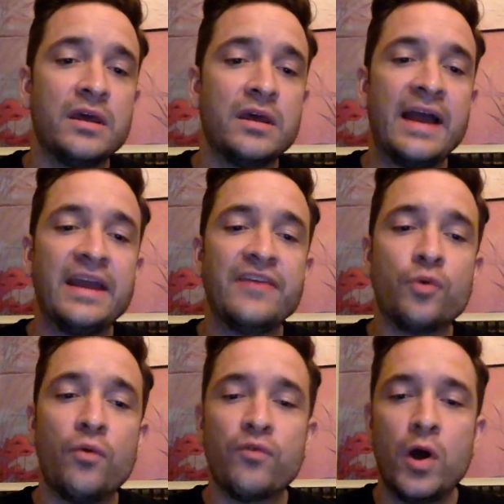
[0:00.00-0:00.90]
I guess
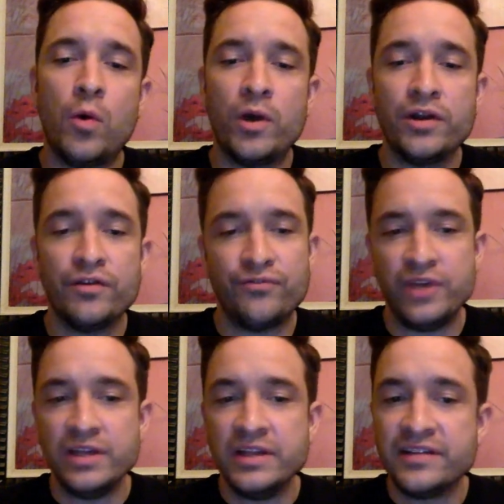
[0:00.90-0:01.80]
overall, what are your
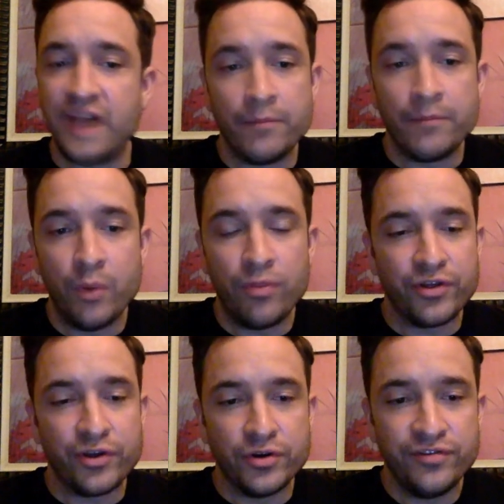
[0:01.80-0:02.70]
feelings on
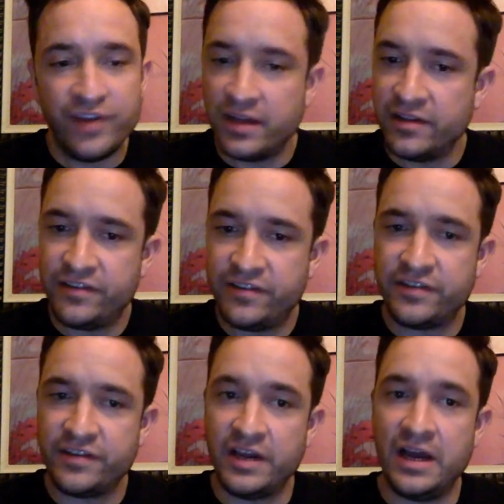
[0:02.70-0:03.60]
both the
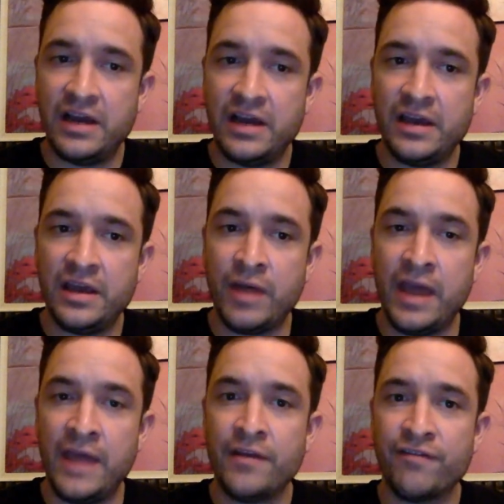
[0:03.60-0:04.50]
Goodfellas
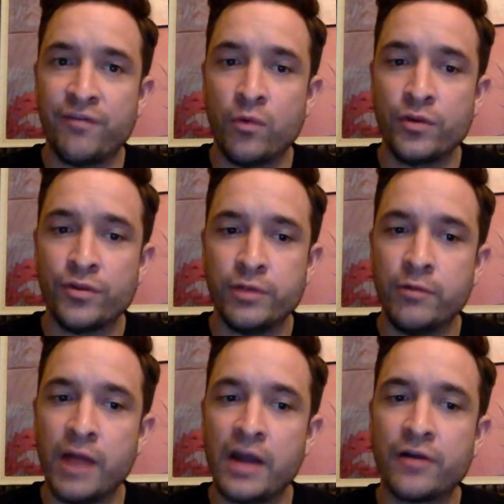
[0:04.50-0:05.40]
and their
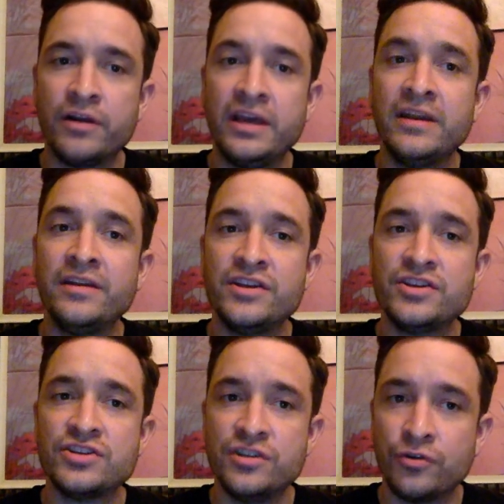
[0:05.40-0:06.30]
4-3 record, in
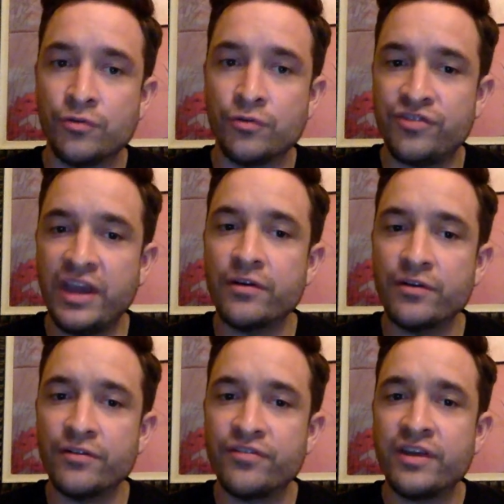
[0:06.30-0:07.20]
addition to the
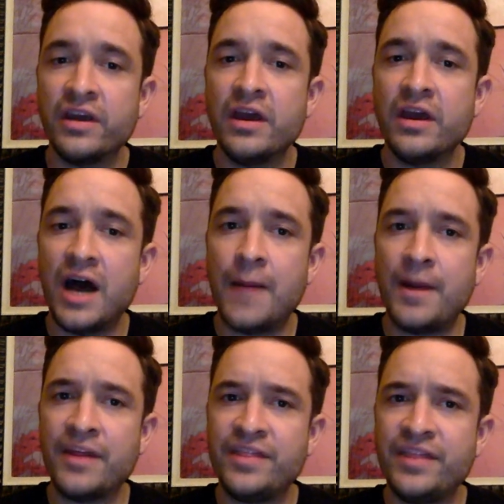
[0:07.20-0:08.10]
Crusaders,
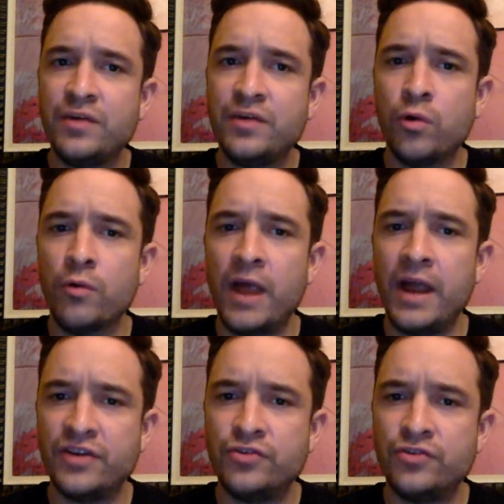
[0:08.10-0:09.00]
I think, who are
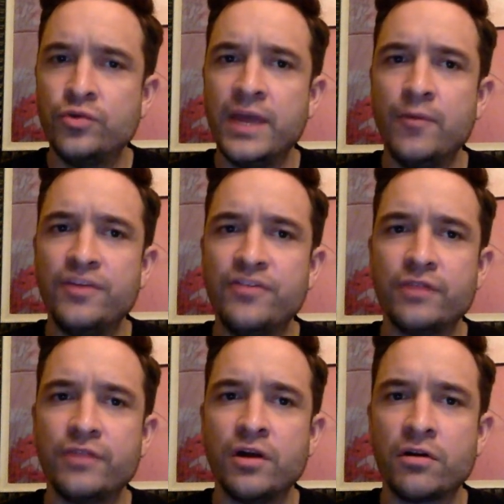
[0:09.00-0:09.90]
riding a 2-game win
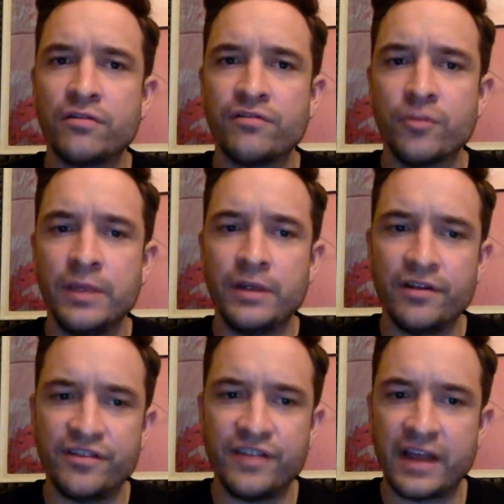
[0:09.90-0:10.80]
streak? I'll confirm here
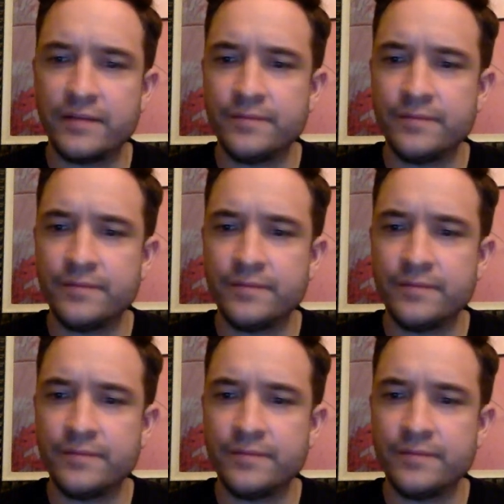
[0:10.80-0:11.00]
in a second.